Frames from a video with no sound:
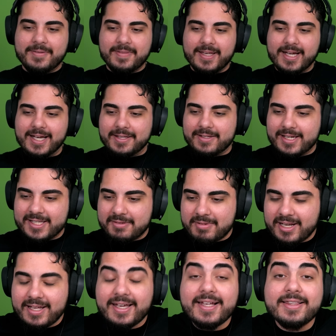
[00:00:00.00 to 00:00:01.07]
Alright guys, I'm
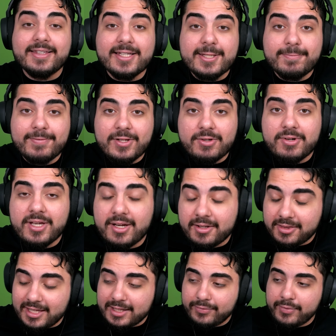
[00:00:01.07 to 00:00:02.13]
gonna end this video here.
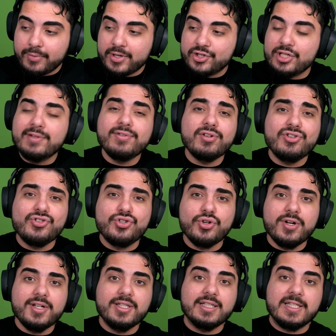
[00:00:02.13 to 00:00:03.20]
Thank you for watching. If you
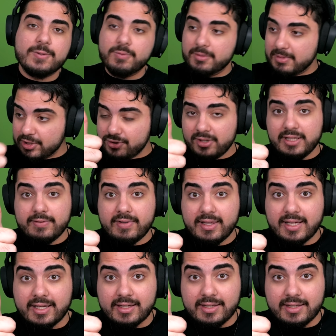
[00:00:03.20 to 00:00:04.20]
enjoyed this one, make sure to leave a like,